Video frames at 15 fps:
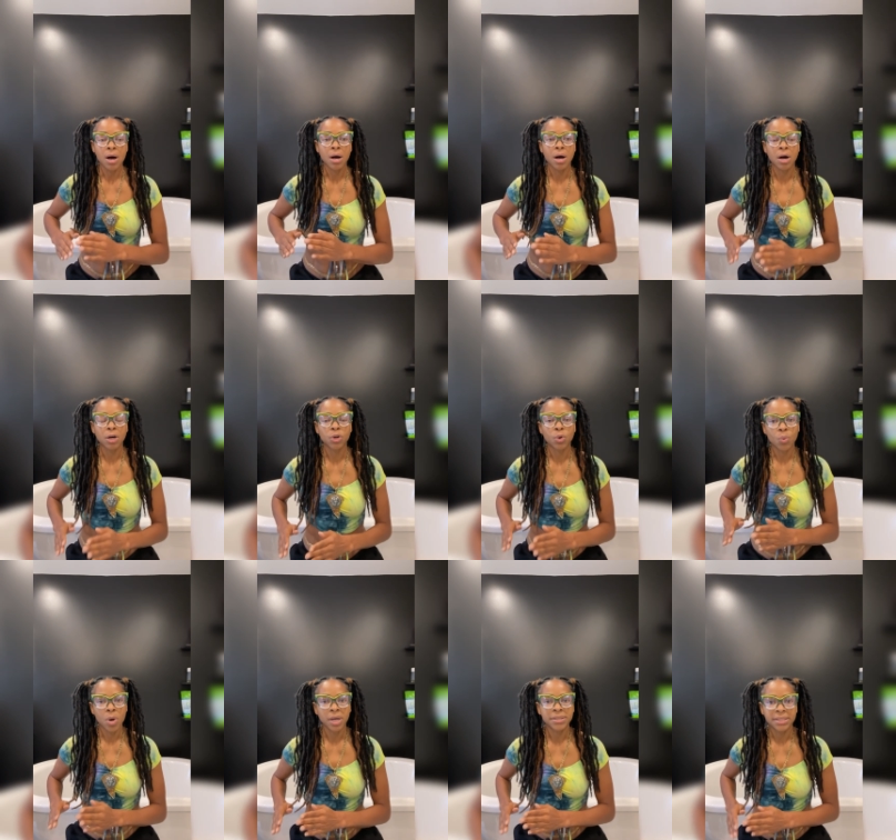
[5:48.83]

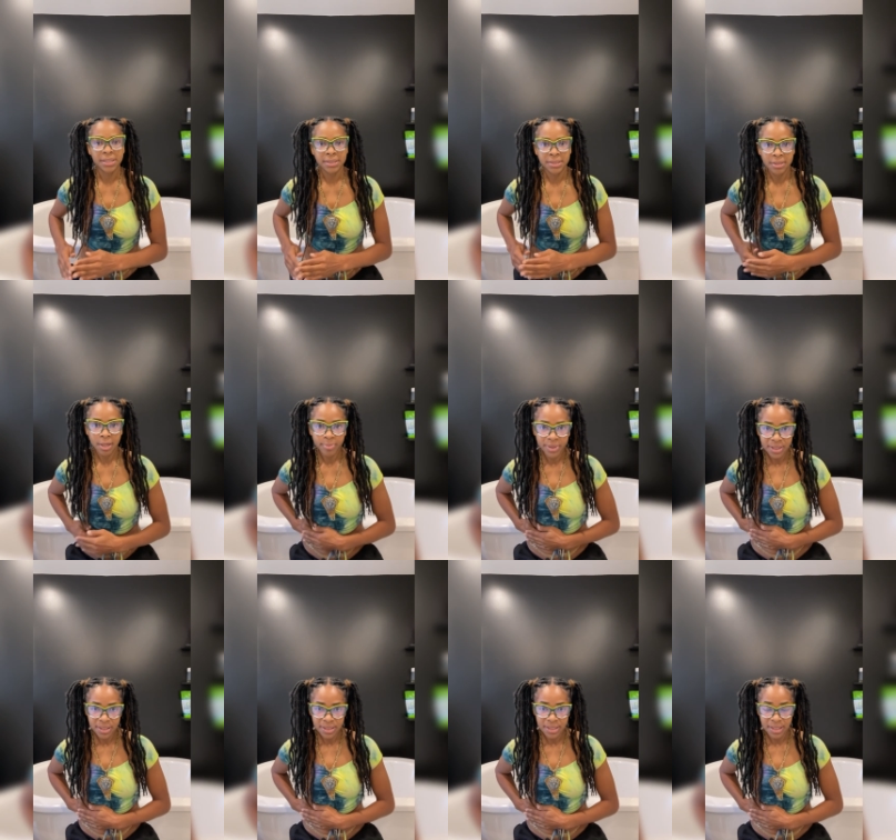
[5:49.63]
unwanted
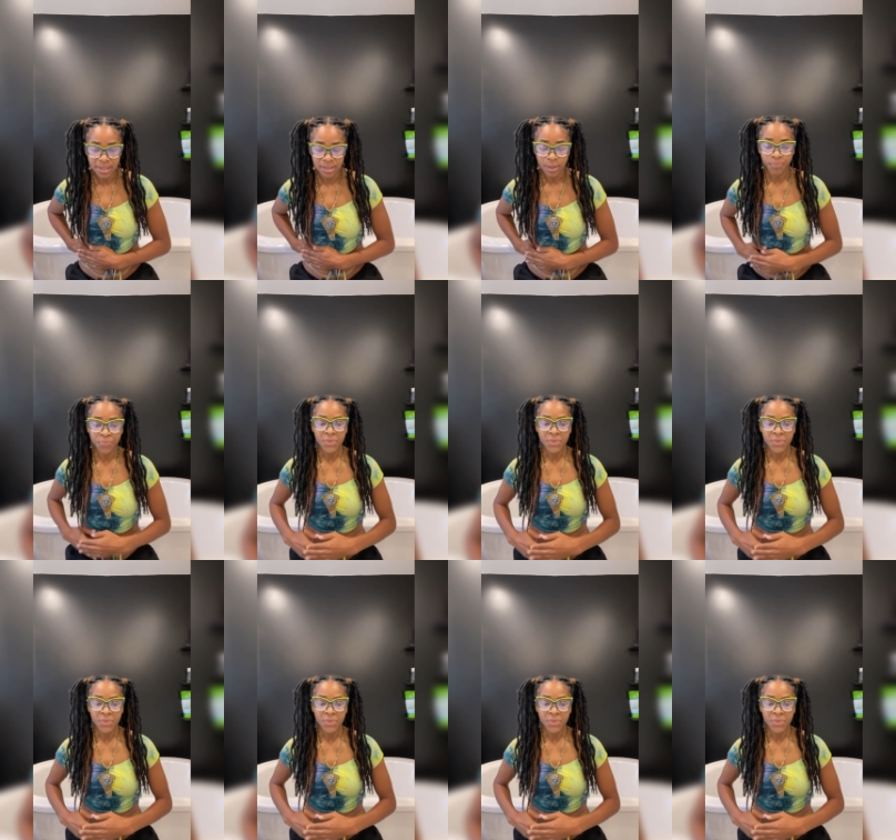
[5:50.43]
substances